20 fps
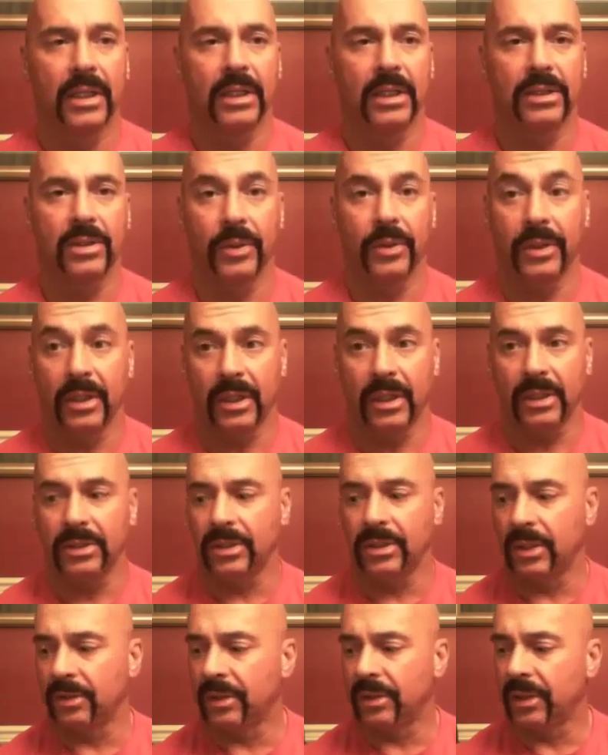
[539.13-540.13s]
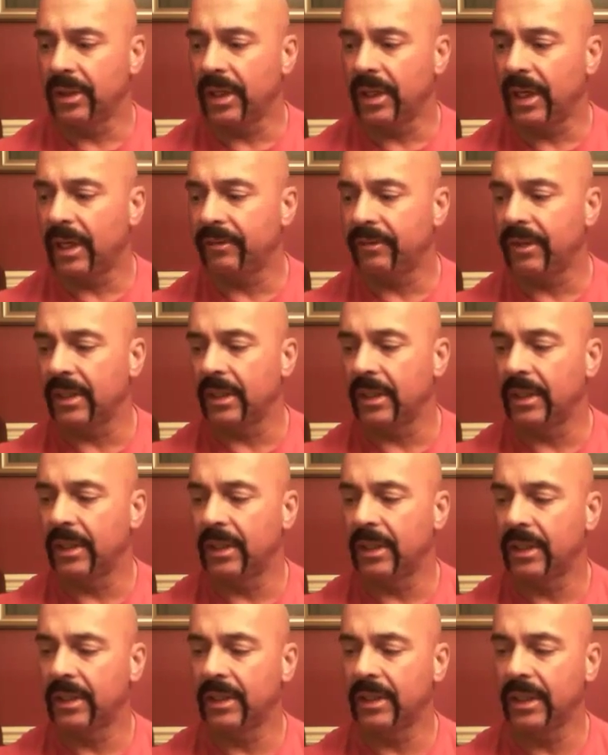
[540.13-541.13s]
So in a nutshell, there you have it.
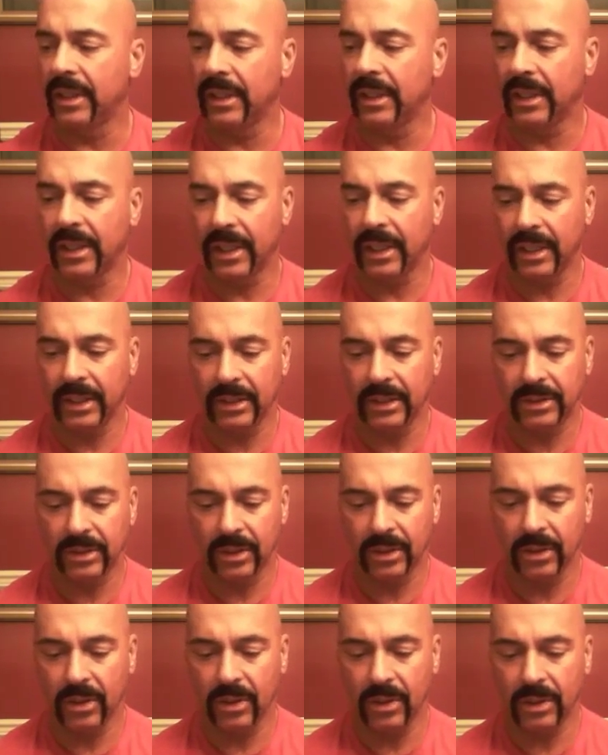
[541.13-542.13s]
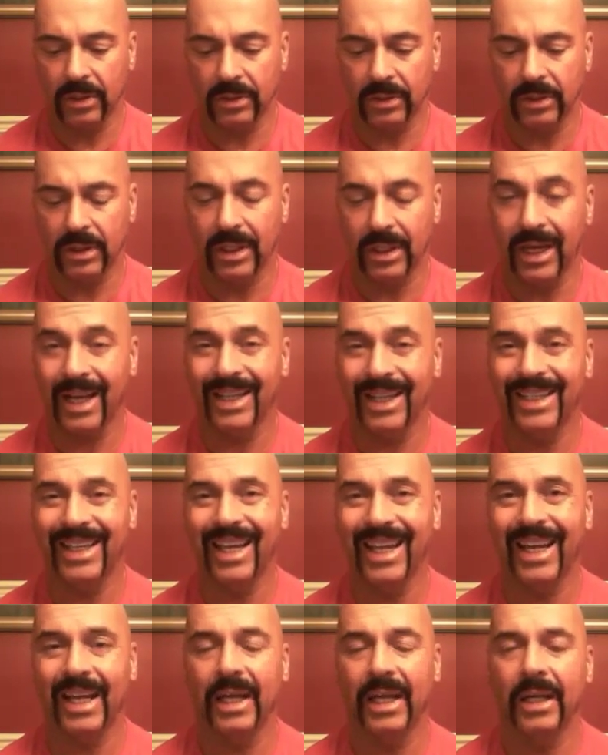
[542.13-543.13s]
The King Cigars
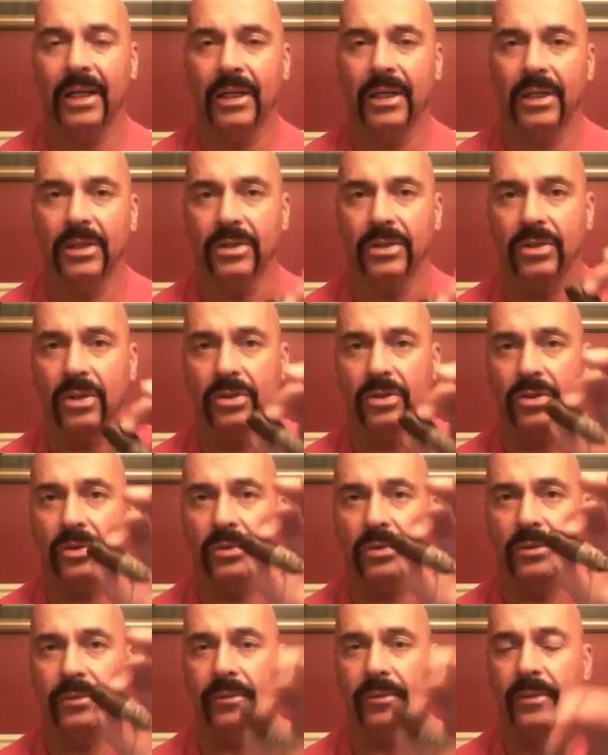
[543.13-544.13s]
Conde Churchill